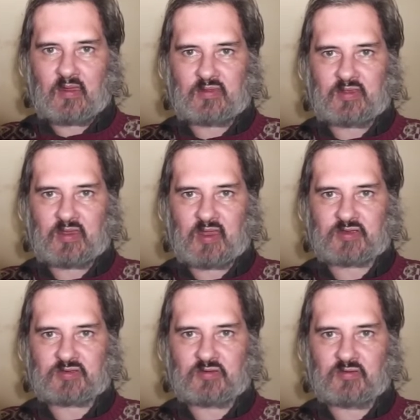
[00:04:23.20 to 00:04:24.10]
The
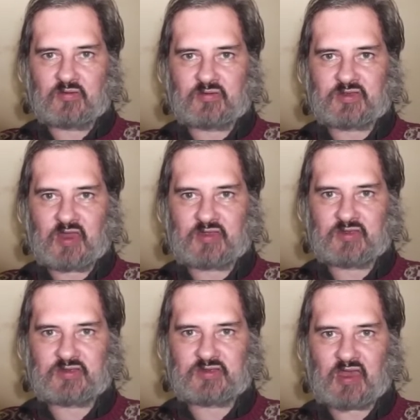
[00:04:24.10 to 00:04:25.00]
actual sight
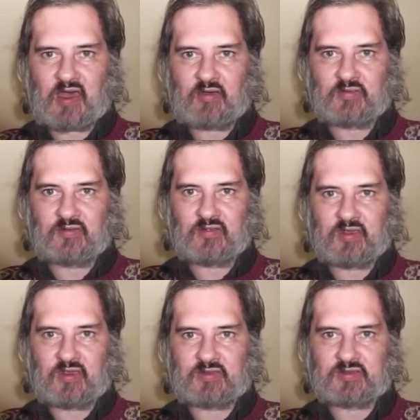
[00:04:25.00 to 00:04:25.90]
and sound of
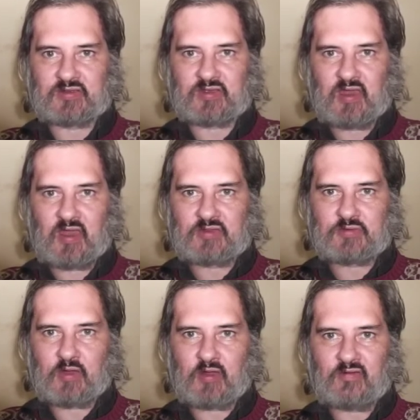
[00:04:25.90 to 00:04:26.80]
these
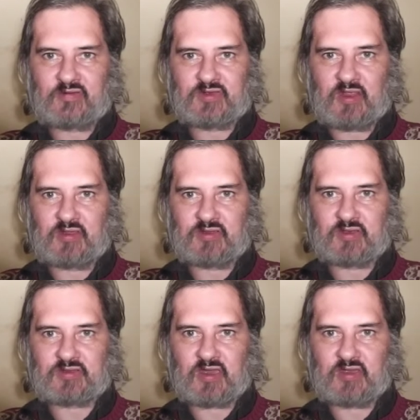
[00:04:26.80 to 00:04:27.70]

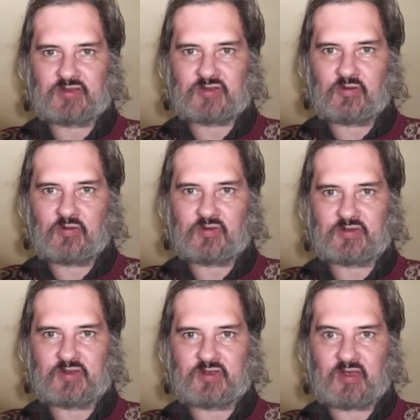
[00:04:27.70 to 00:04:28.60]
12-cylinder
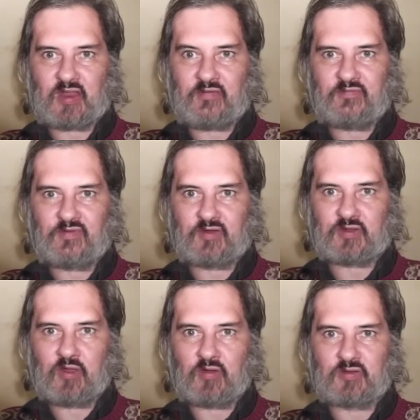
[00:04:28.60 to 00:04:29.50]
chainsaws, these
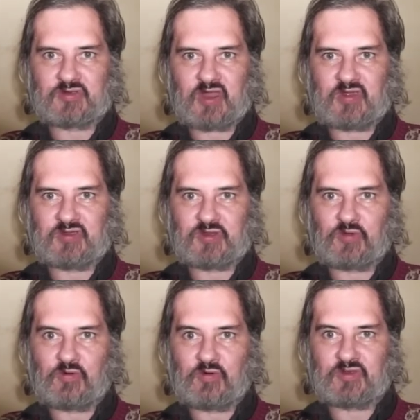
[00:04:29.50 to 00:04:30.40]
11-foot long
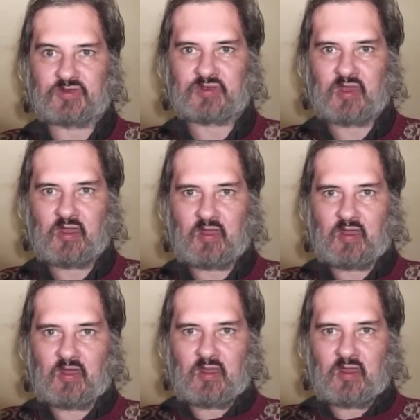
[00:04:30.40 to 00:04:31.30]
chainsaws,
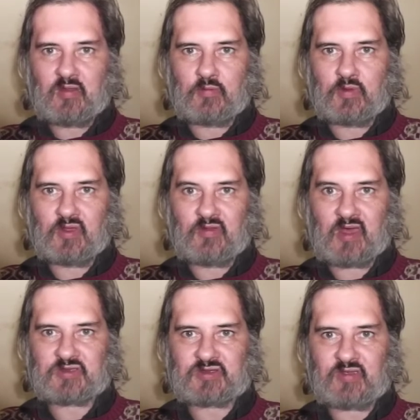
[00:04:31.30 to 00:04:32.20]
will
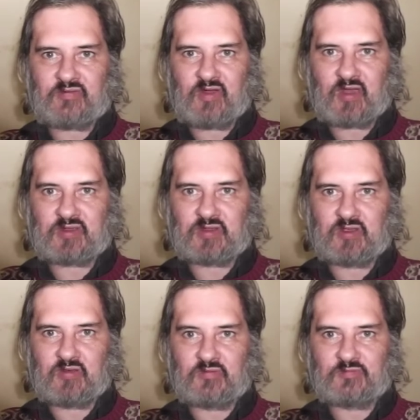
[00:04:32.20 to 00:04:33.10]
actually frighten
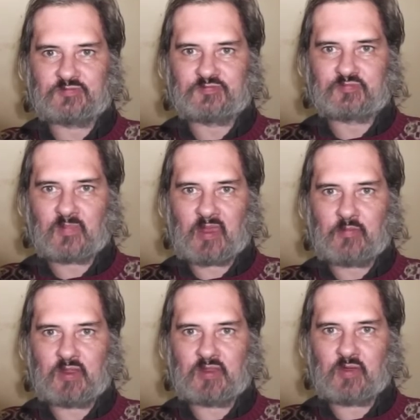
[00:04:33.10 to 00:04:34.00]
you
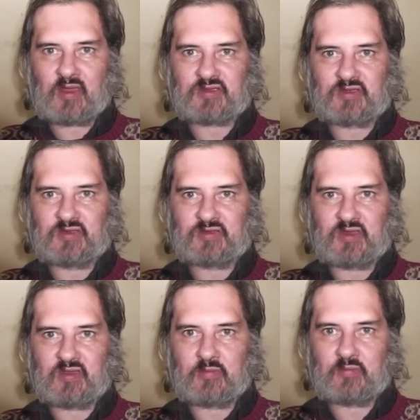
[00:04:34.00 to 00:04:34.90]
when you actually
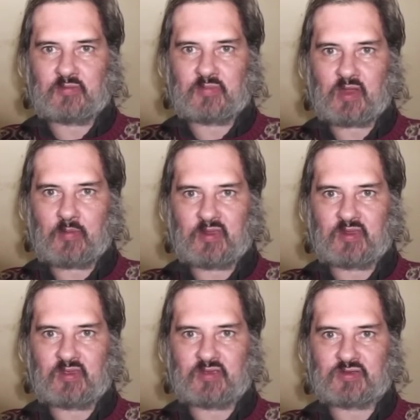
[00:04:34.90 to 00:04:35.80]
see them
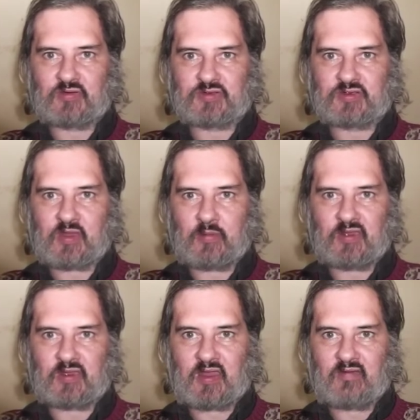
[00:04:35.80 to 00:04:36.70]
coming, these soldiers
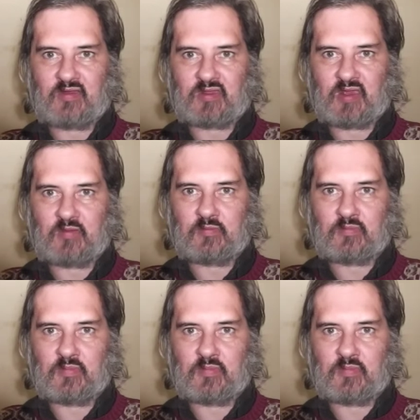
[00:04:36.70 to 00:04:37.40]
coming carrying them.